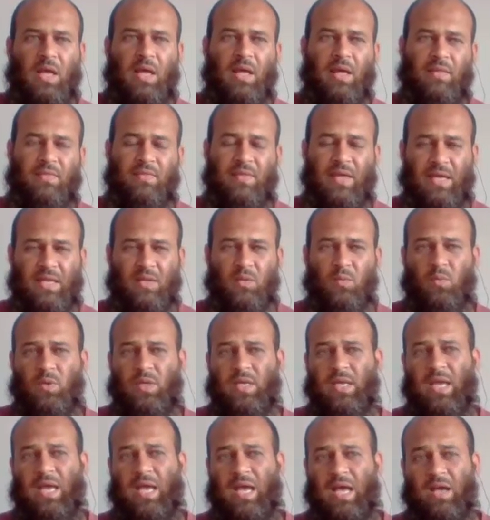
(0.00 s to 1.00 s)
Then
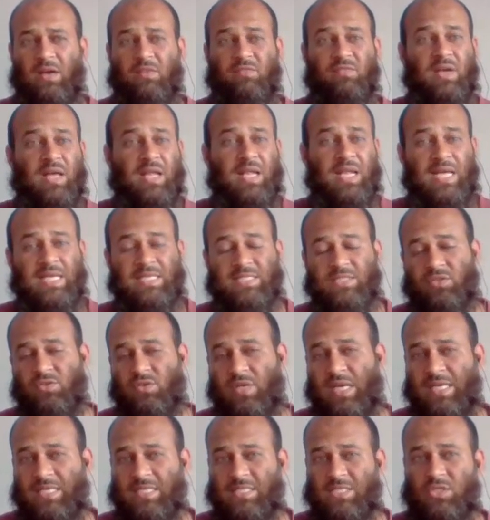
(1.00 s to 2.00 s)
we have
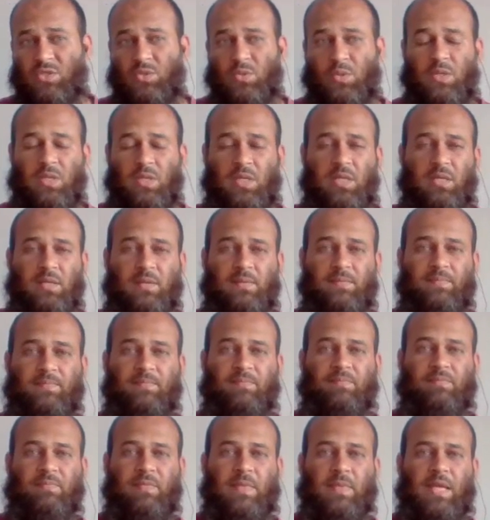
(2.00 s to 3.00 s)
laterite soil.
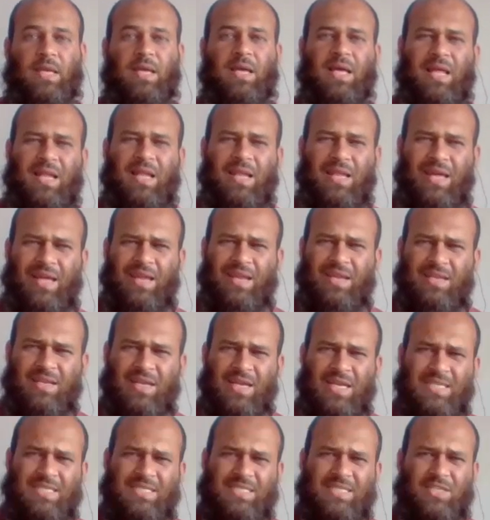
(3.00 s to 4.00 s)

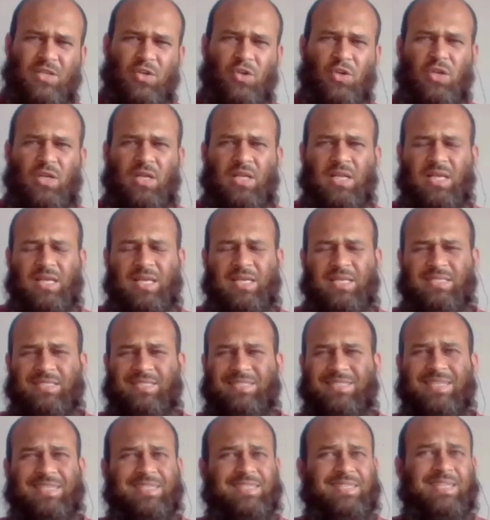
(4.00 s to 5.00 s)
Laterite soil
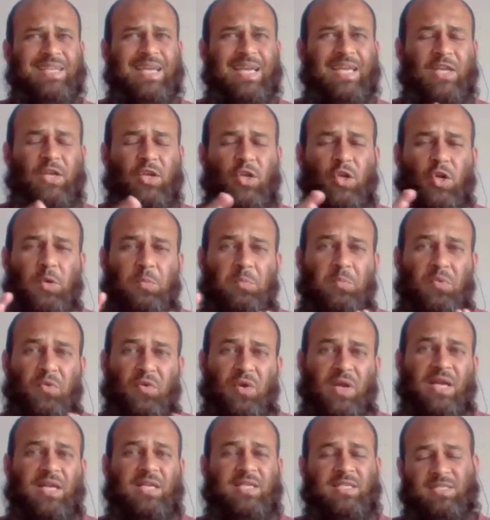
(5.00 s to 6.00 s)
is just like your
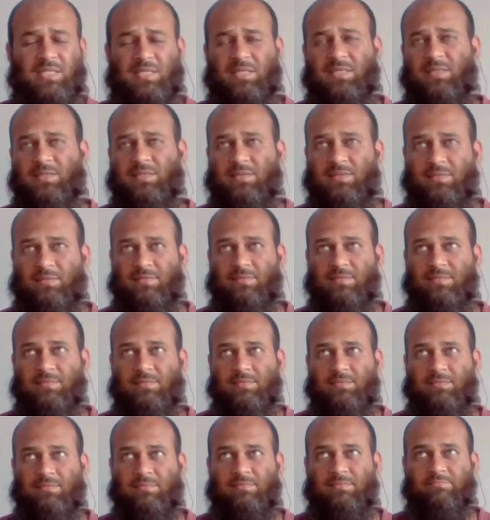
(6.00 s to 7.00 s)
bricks.
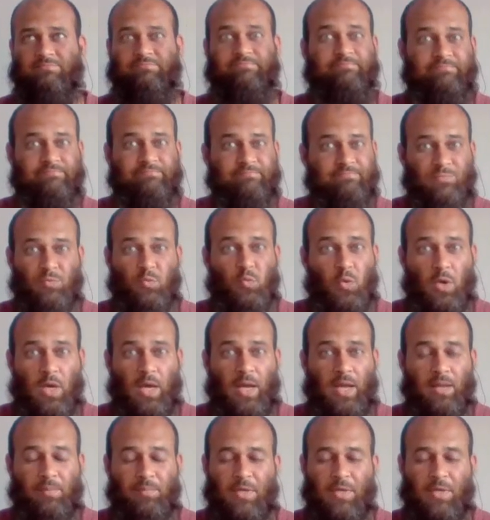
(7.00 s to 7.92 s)
Why?